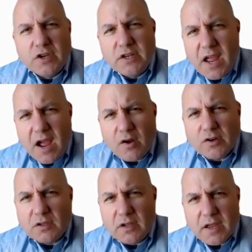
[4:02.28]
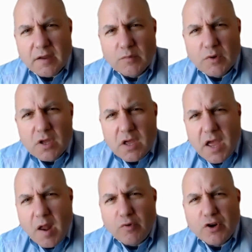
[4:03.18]
can counterclaim
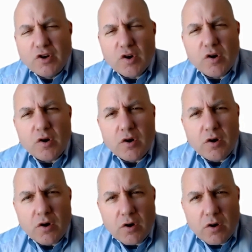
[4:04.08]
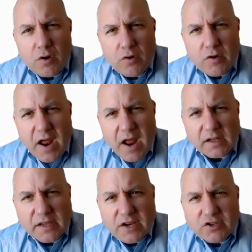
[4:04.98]
and bring your own
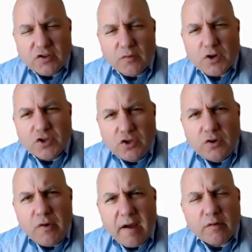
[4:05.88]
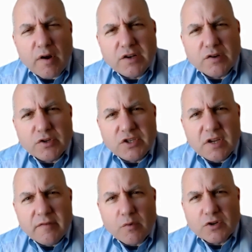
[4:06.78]
allegations of what you have a right to
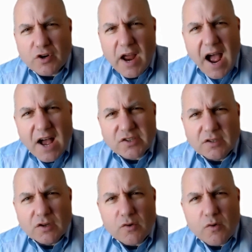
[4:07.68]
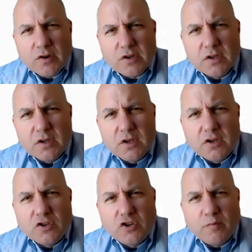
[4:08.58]
receive and what you're asking the court
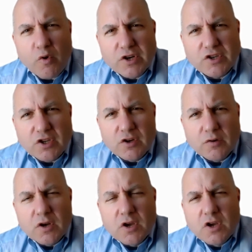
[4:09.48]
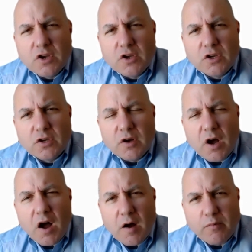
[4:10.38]
to appoint to you,
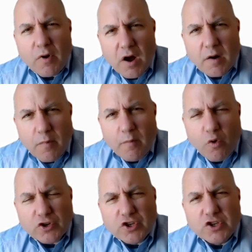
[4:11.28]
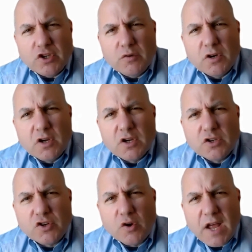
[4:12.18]
apportion to you.
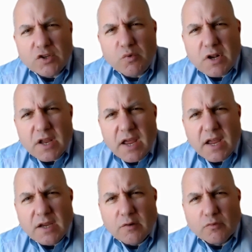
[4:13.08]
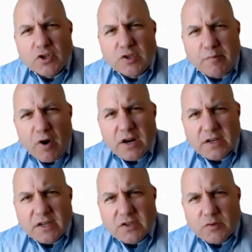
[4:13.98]
So that's what a
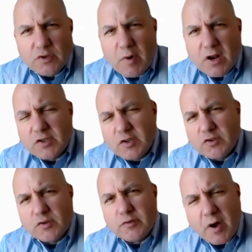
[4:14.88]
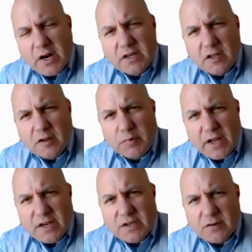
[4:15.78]
respondent is. A respondent is responding to the
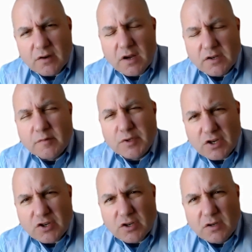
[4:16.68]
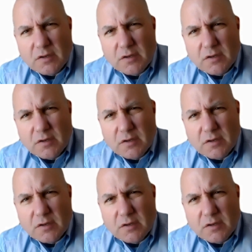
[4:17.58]
complaint, to the petition,